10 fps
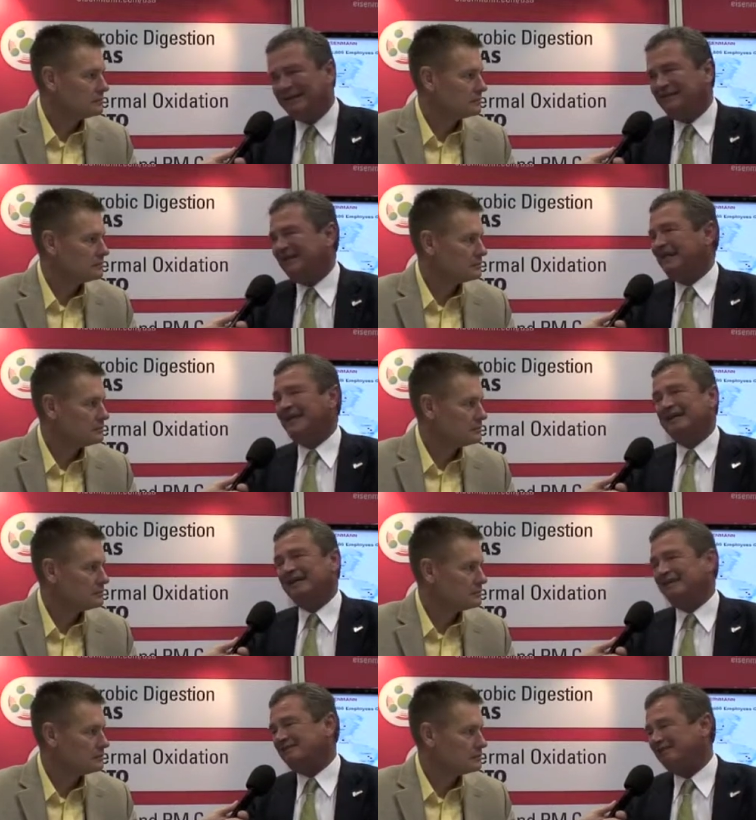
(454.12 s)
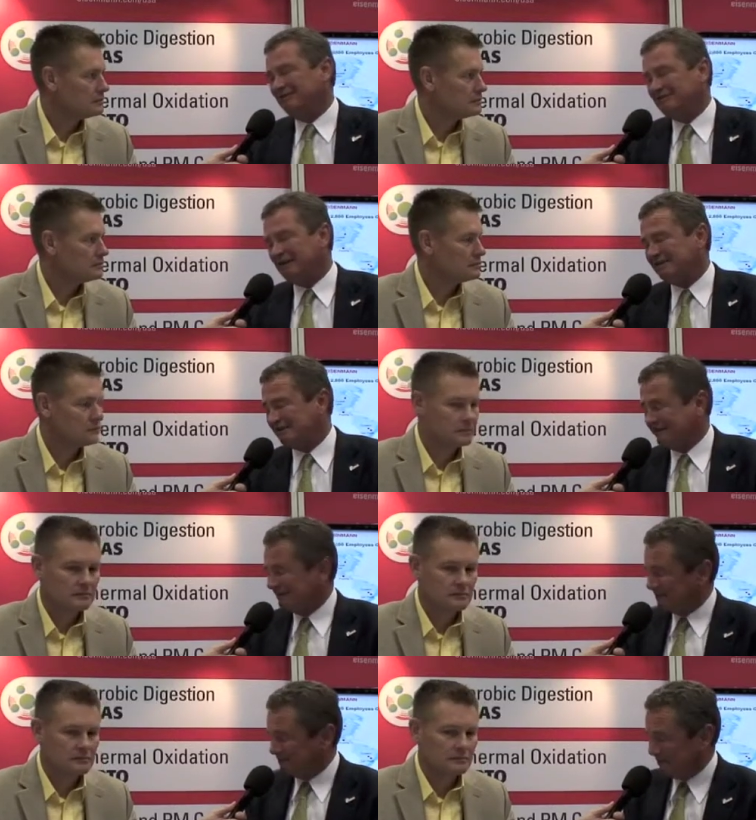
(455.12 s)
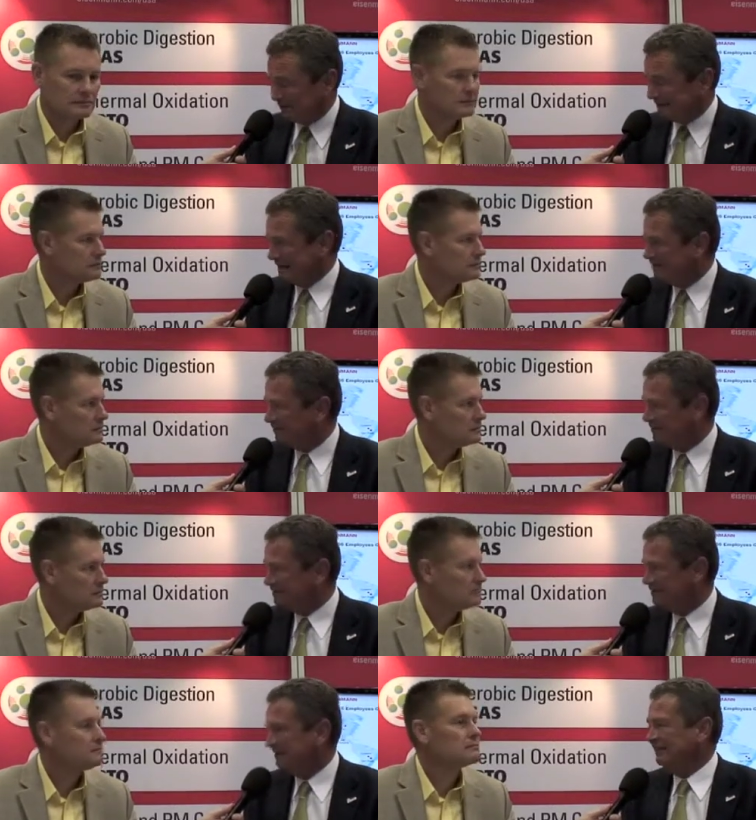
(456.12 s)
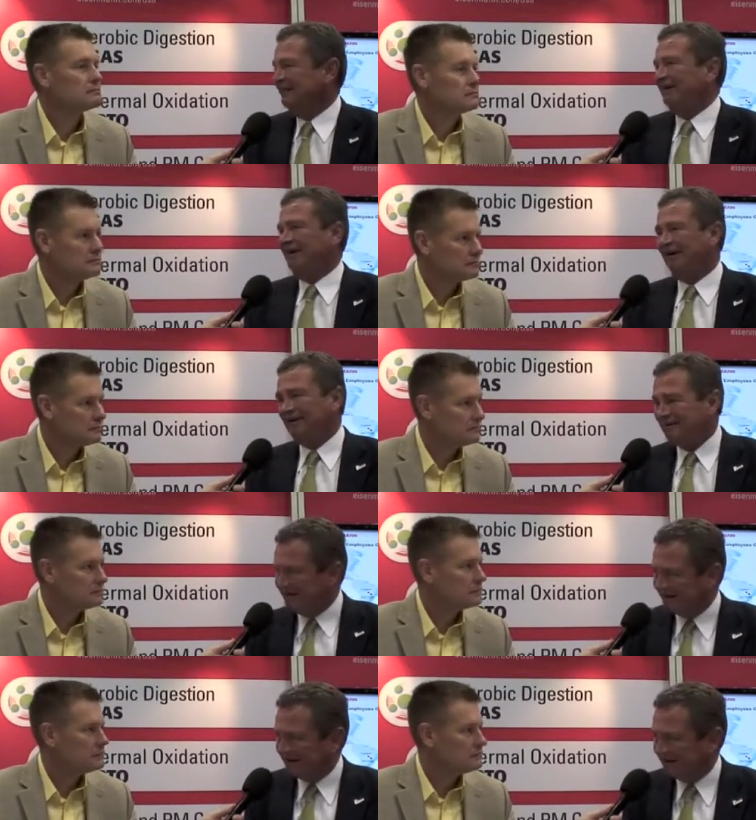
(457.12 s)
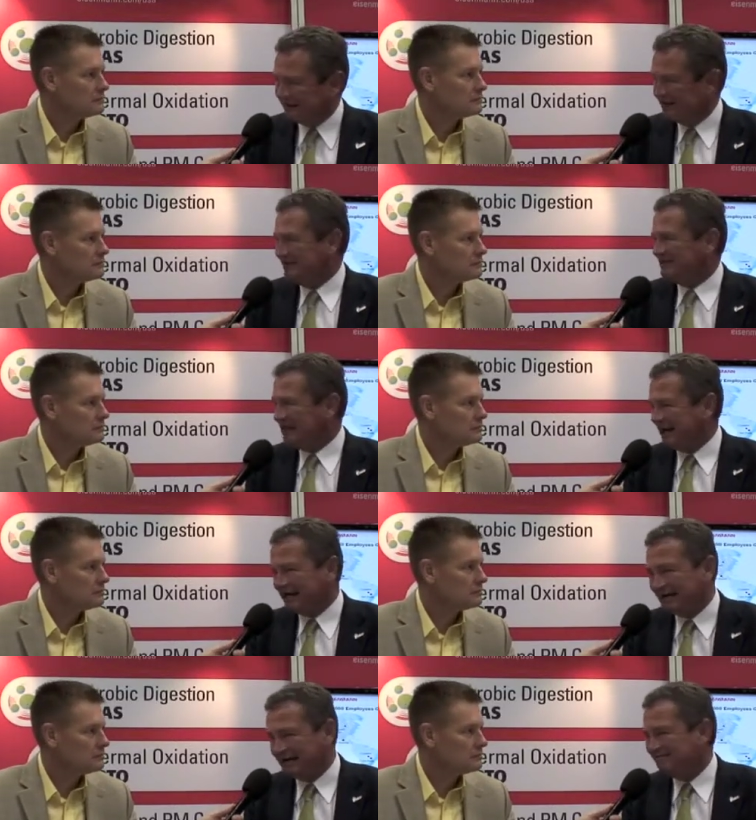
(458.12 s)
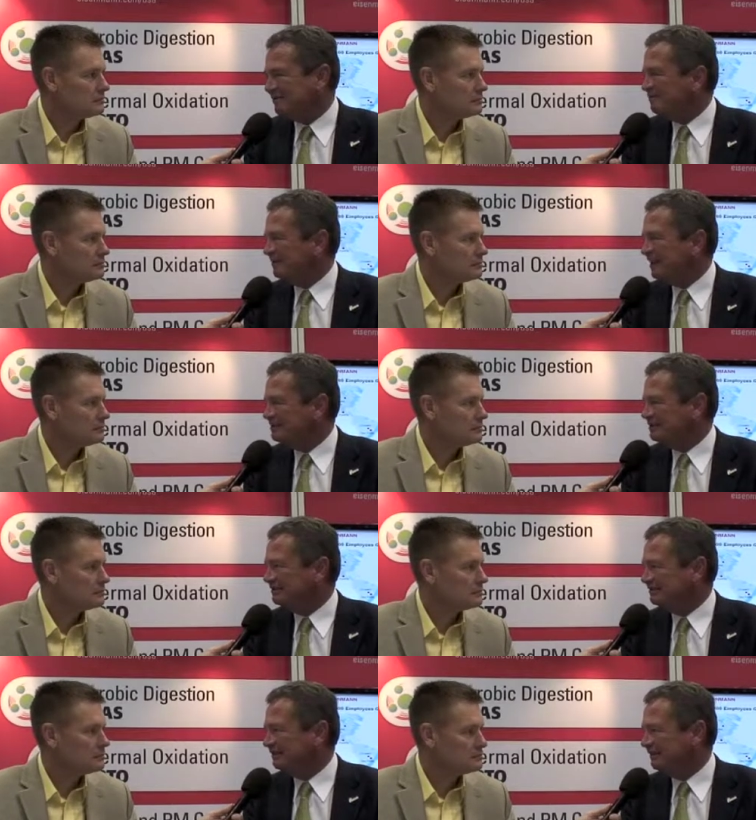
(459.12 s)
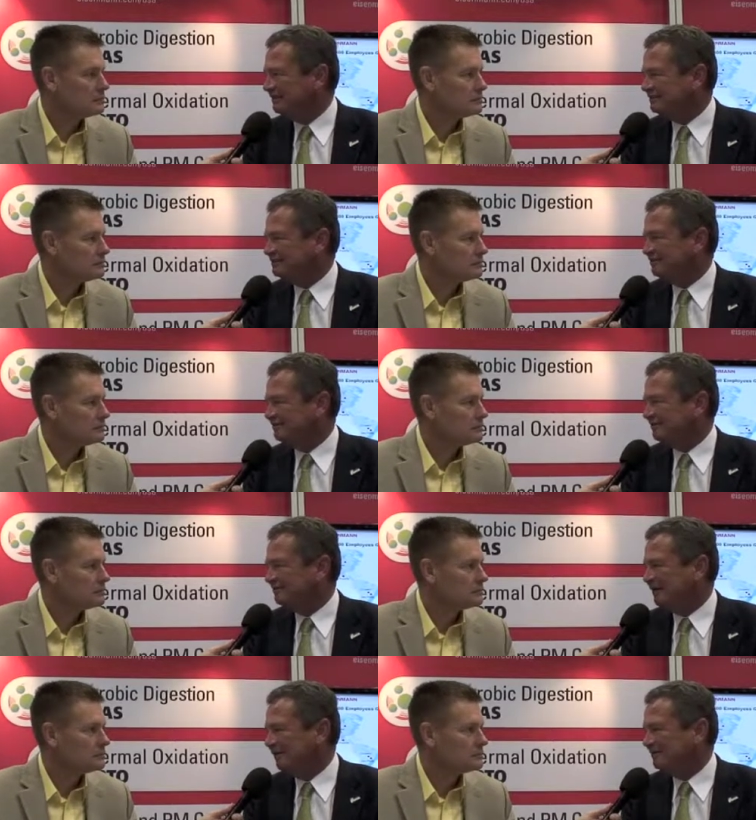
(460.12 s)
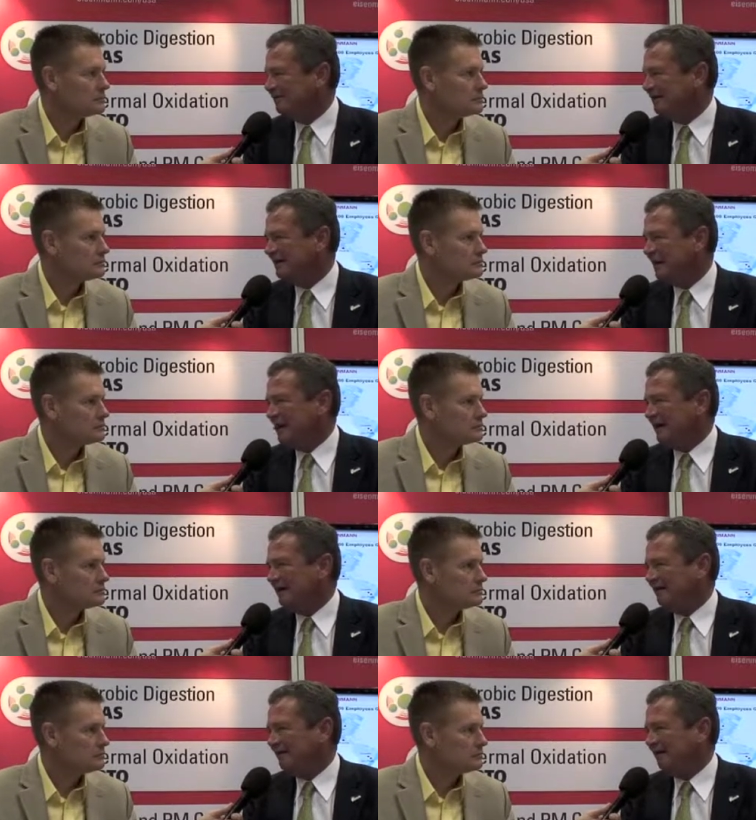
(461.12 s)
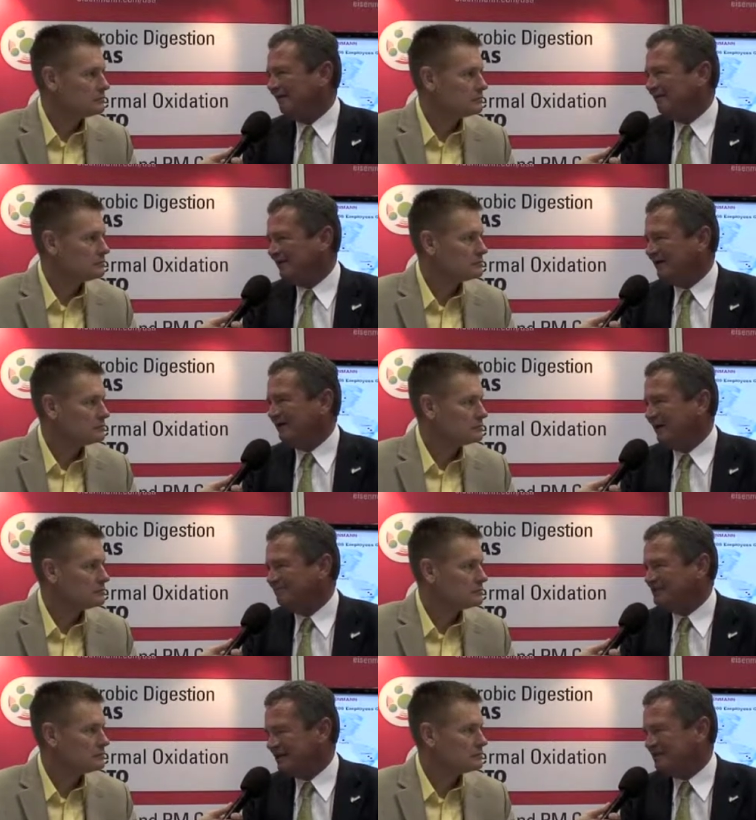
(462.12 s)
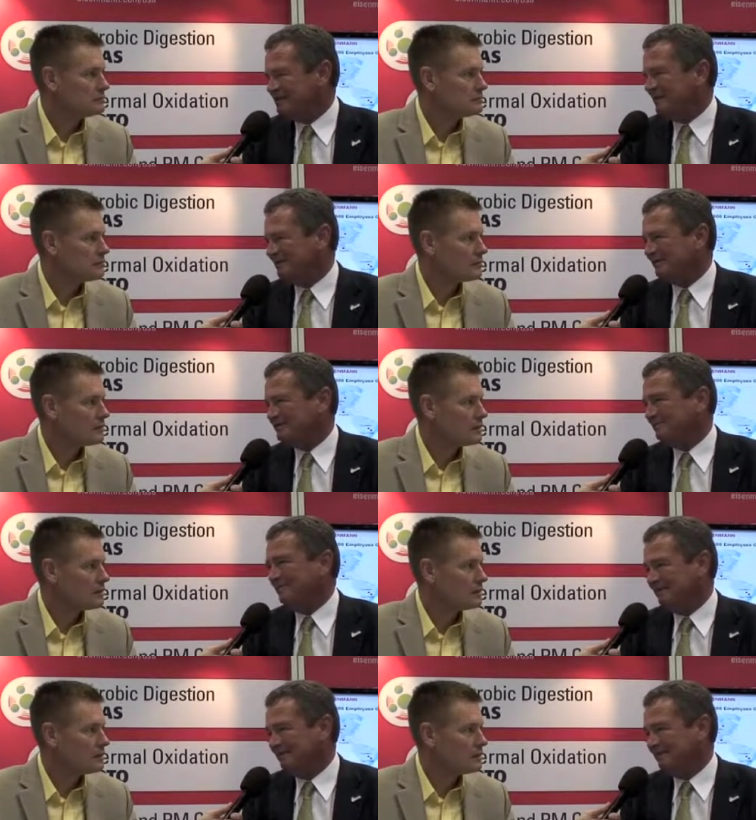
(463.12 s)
Speaker 1: it again. It's, the transition's been seamless. Uh, the the teams like it, everyone likes it, and so hopefully uh, we can help change people's